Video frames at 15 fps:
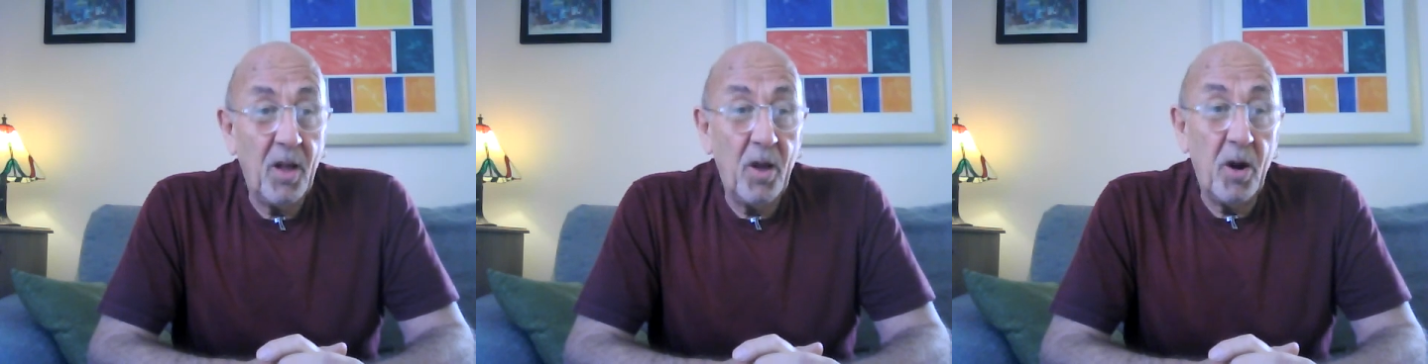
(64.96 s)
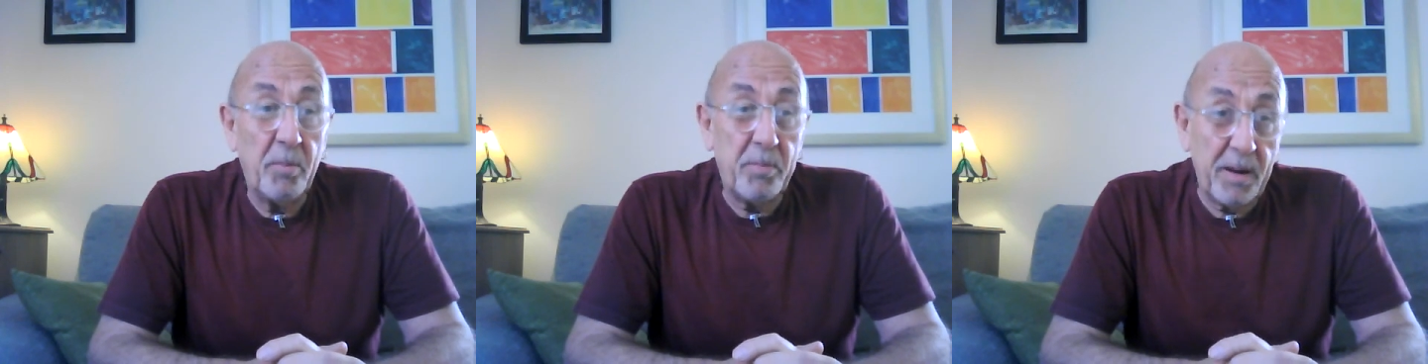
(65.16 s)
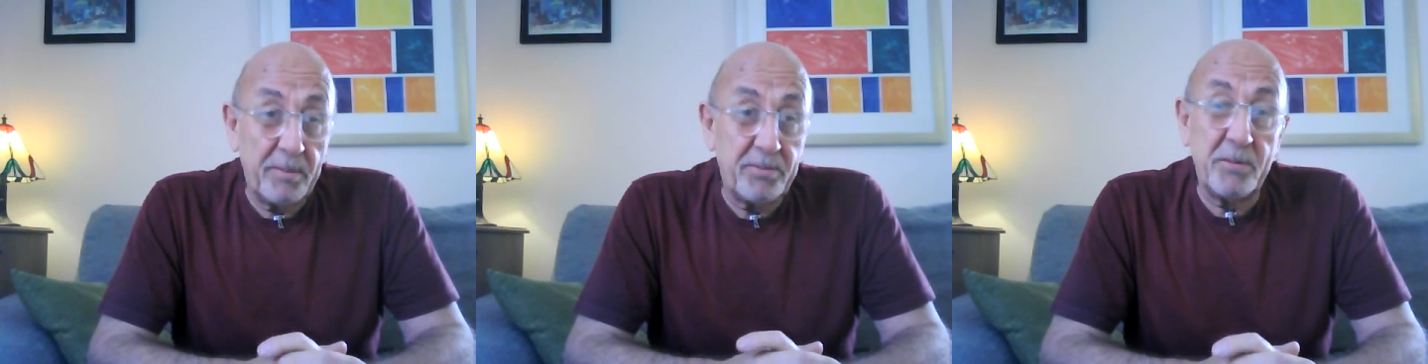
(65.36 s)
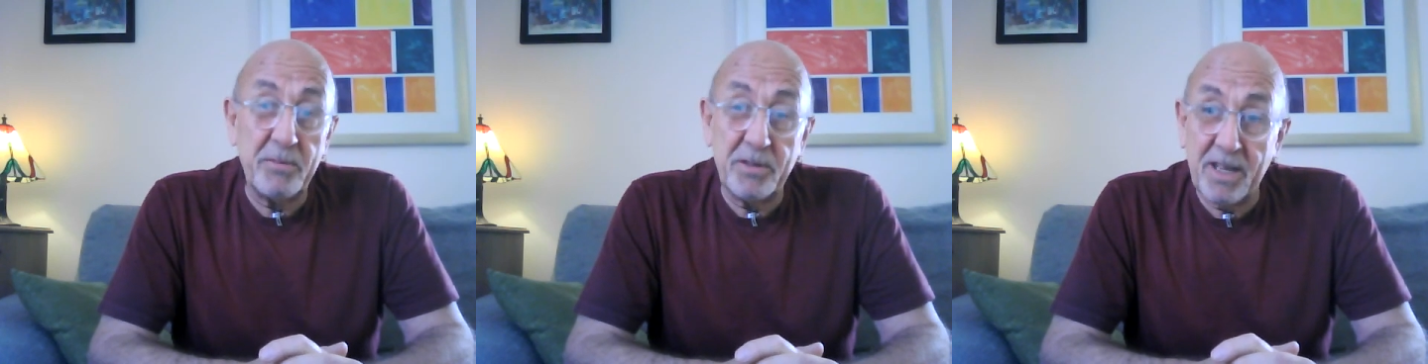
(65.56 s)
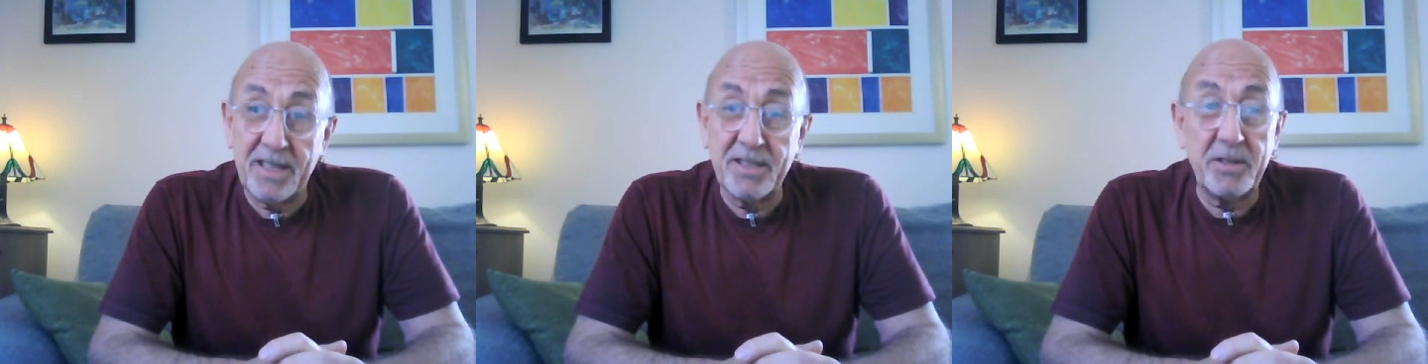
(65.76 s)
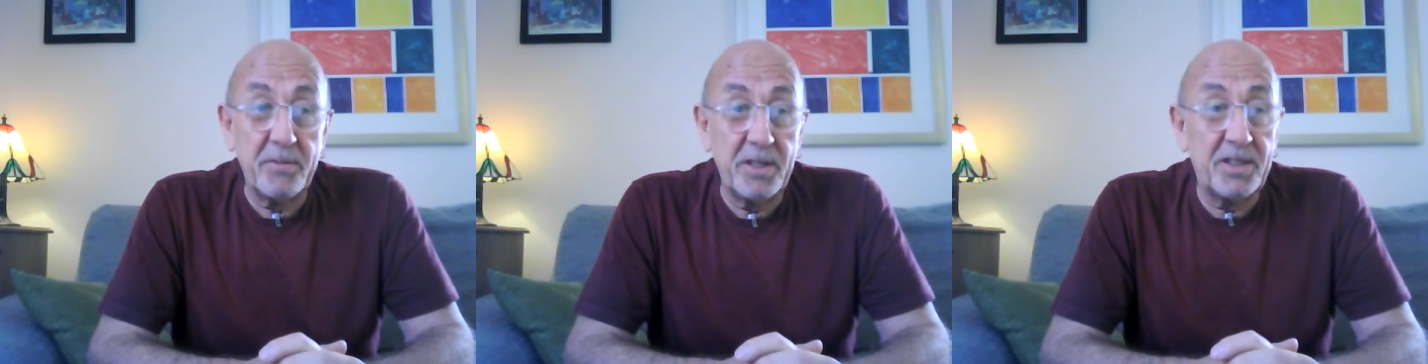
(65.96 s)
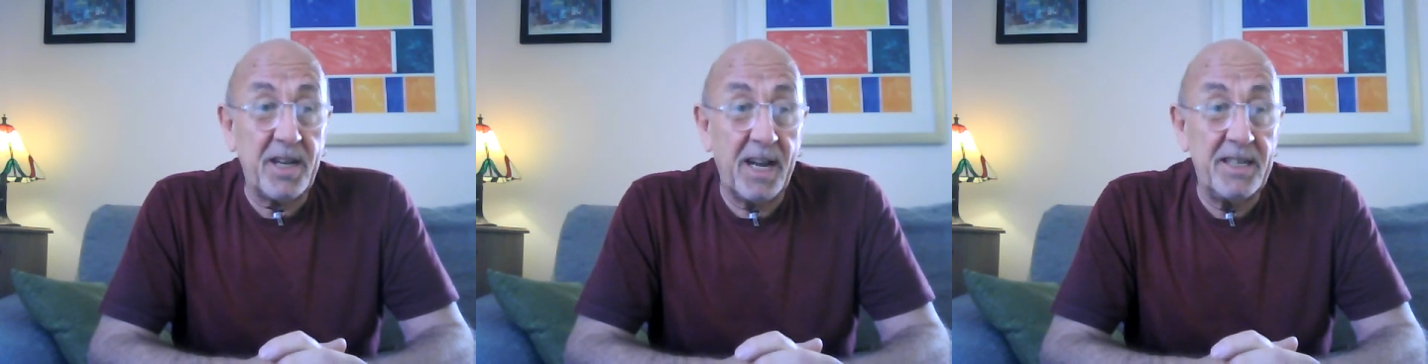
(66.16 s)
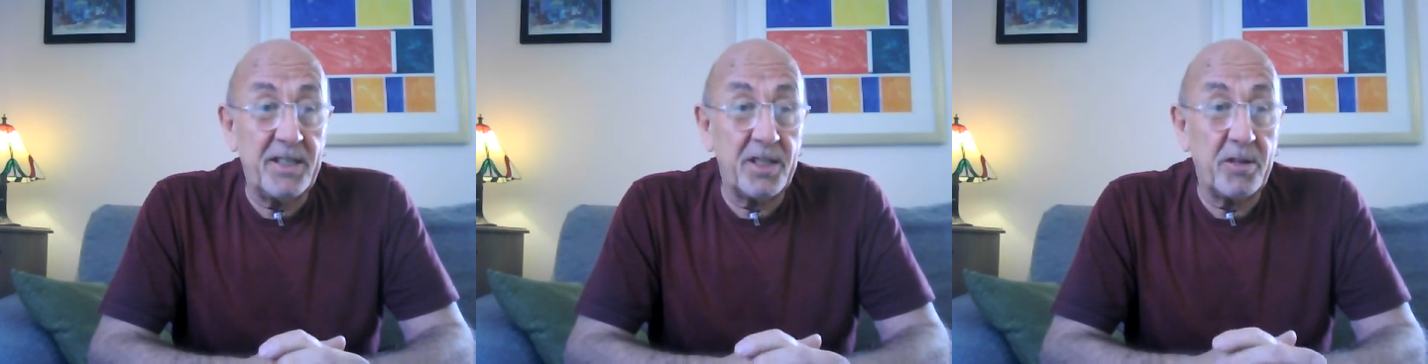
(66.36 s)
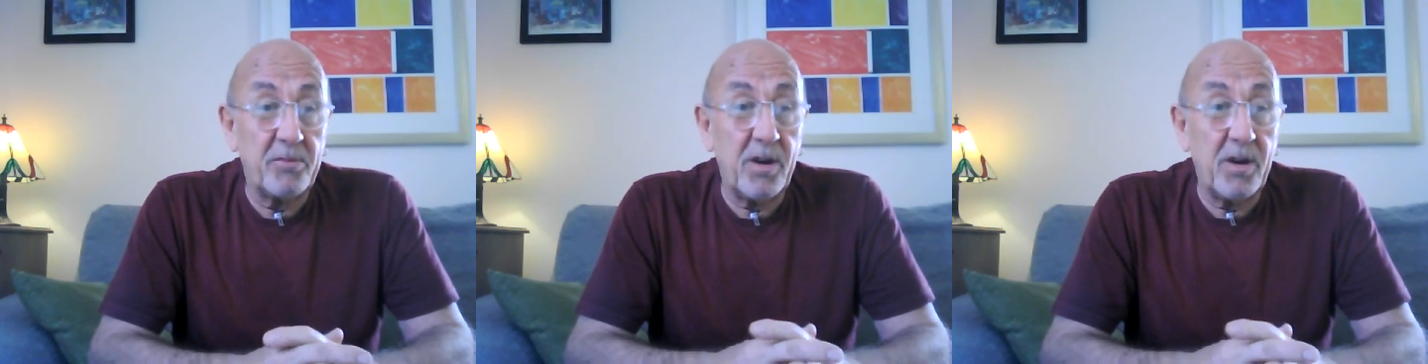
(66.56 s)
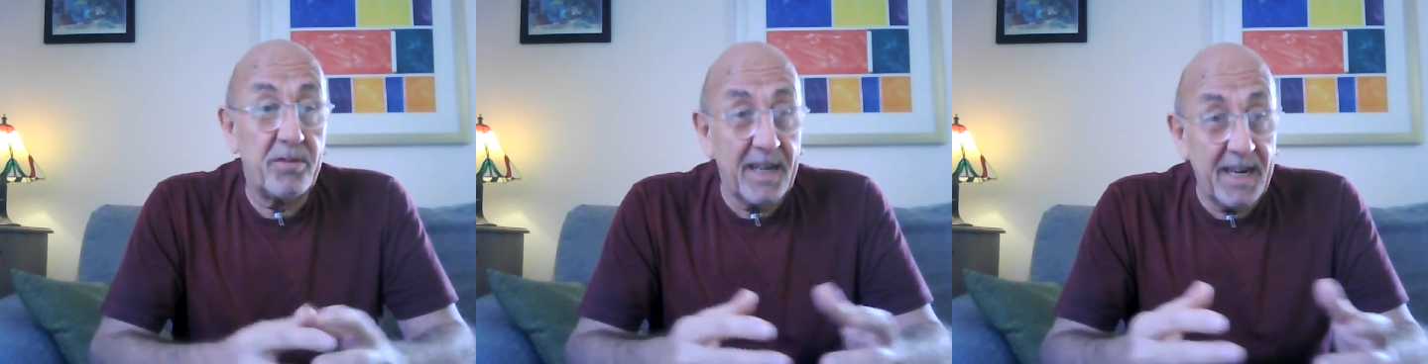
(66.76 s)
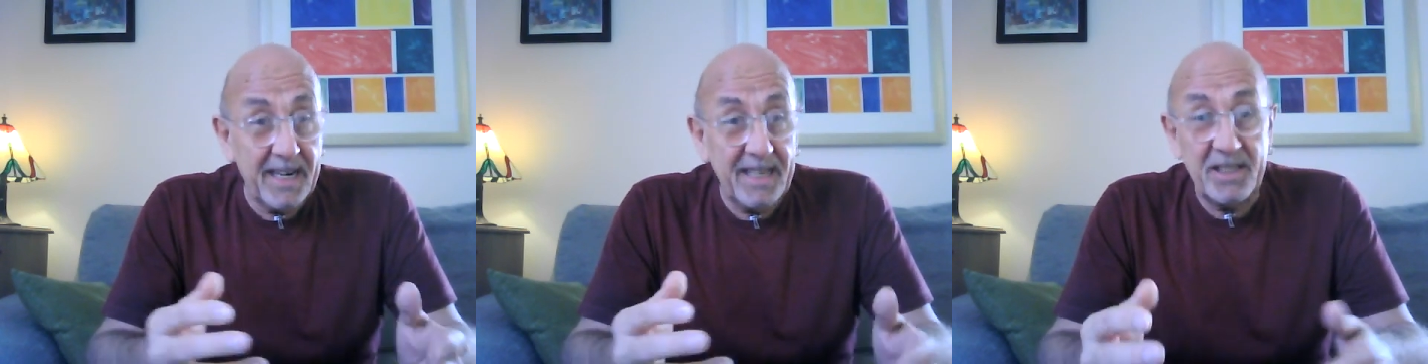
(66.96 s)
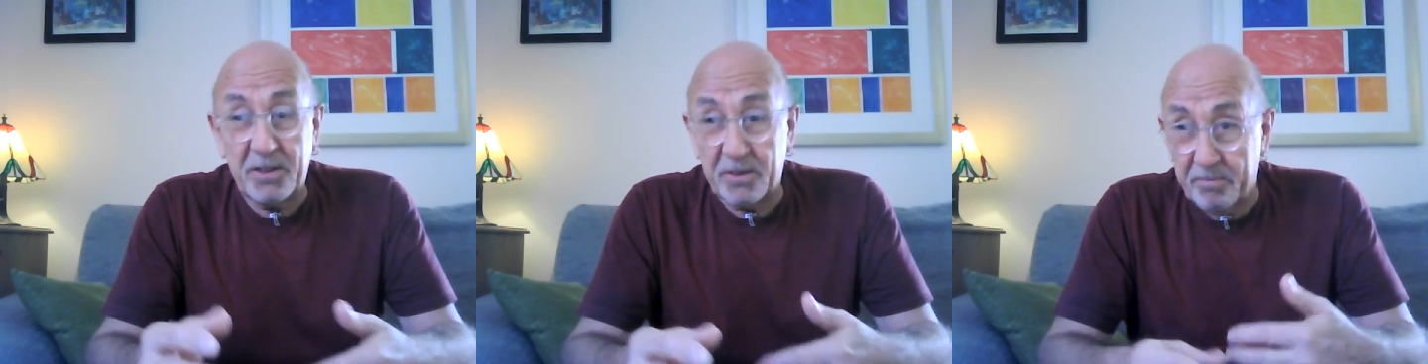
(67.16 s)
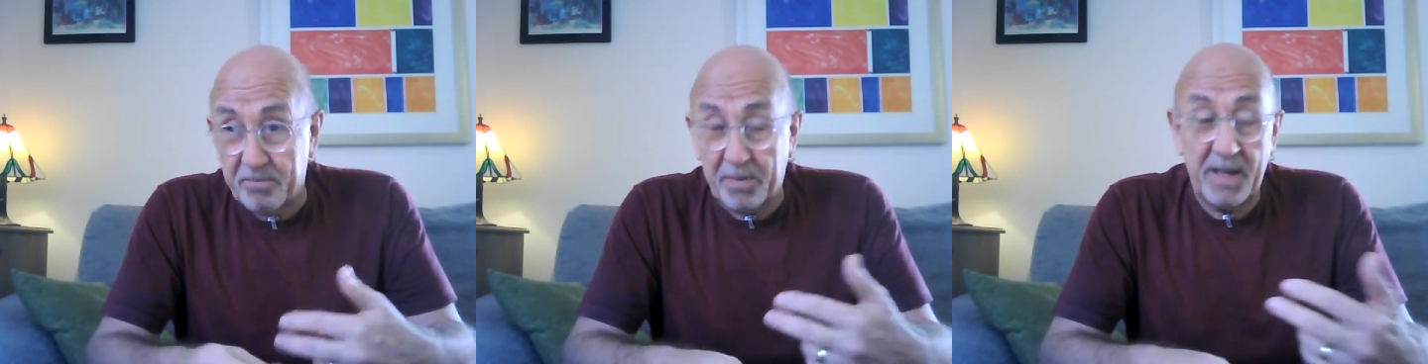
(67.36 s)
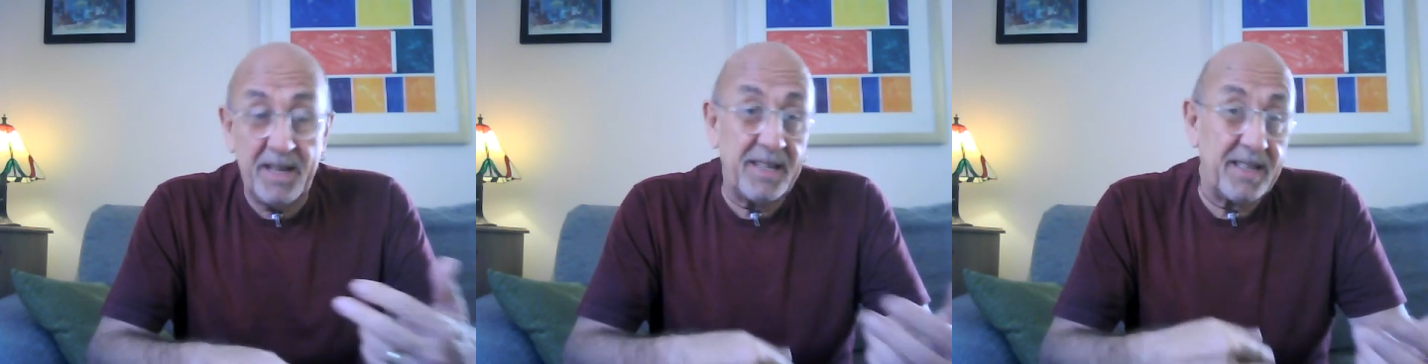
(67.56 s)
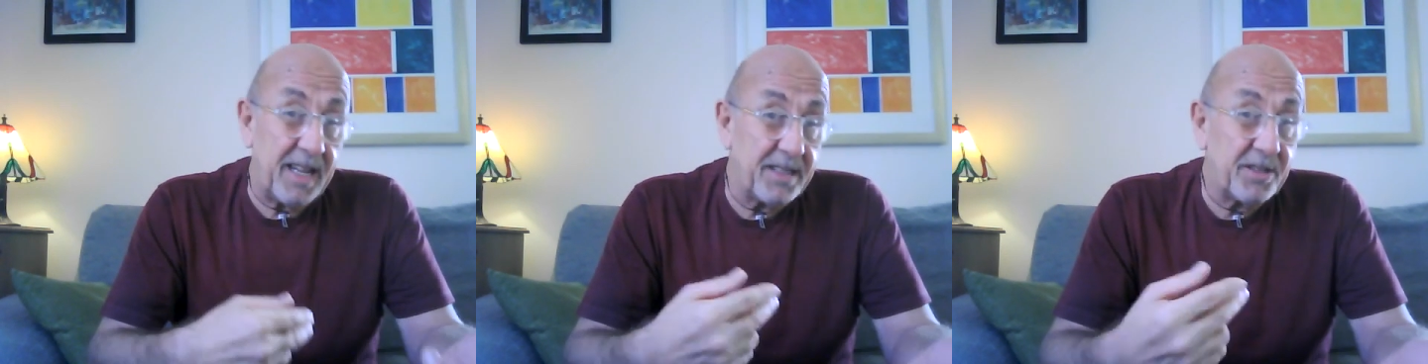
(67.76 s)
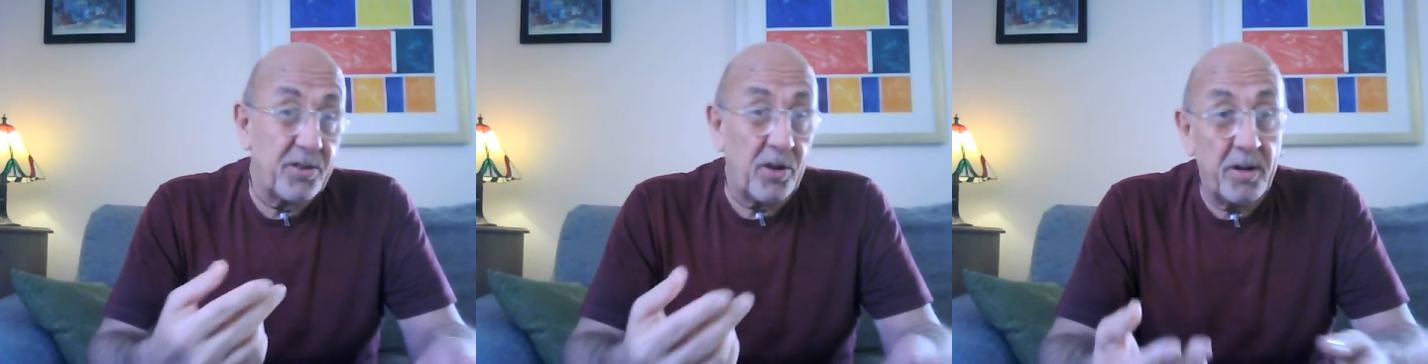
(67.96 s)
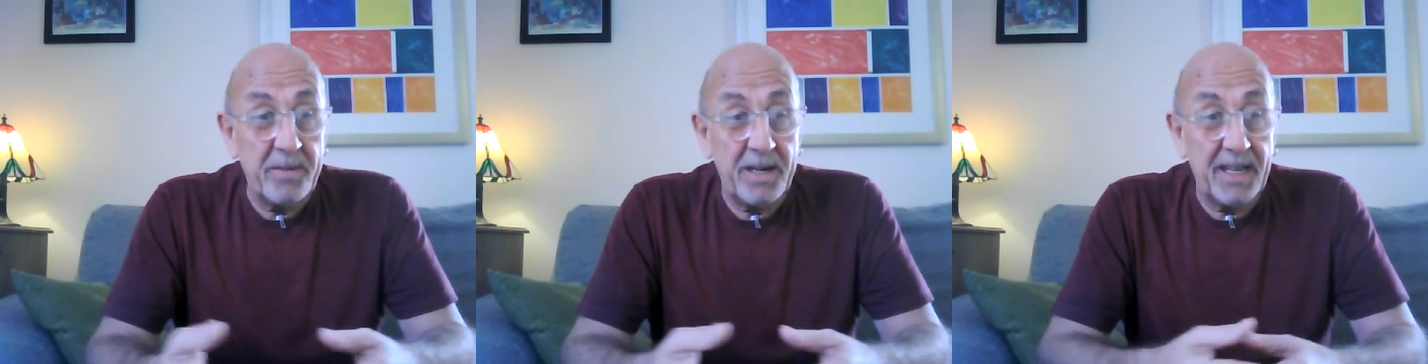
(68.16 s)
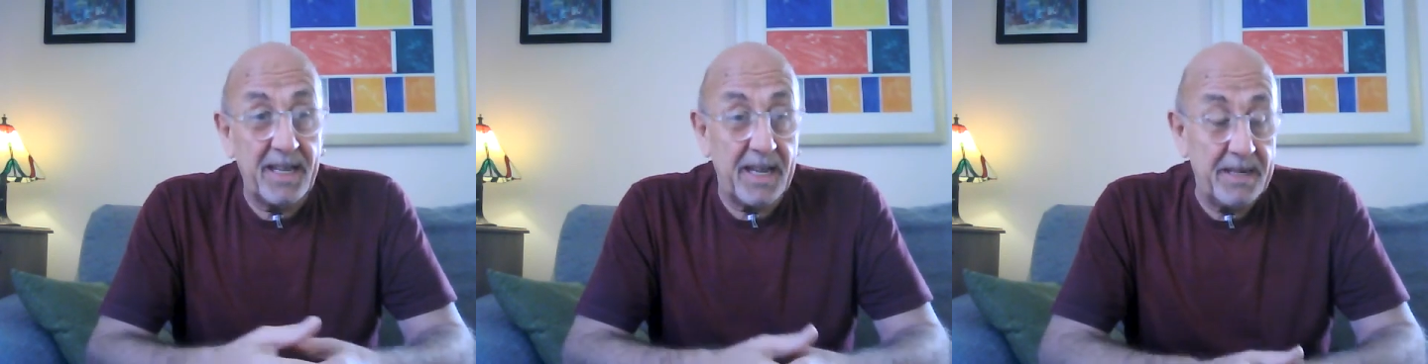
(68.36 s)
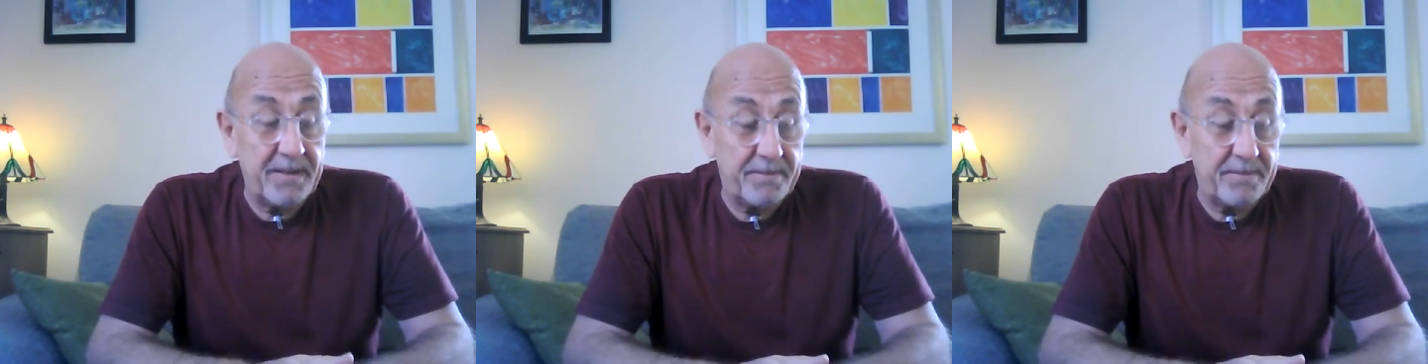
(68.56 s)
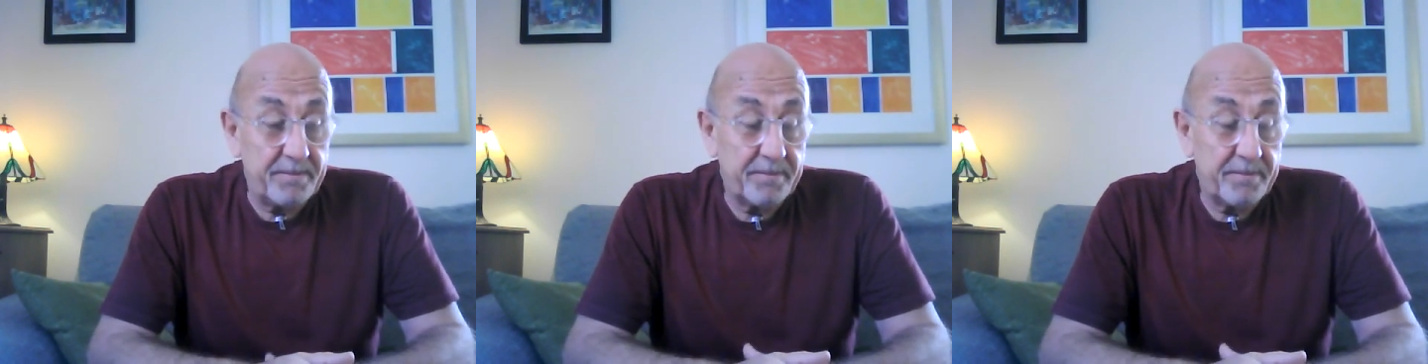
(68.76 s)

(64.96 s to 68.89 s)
Or perhaps it was us that were changing the world, and it's being done time and again.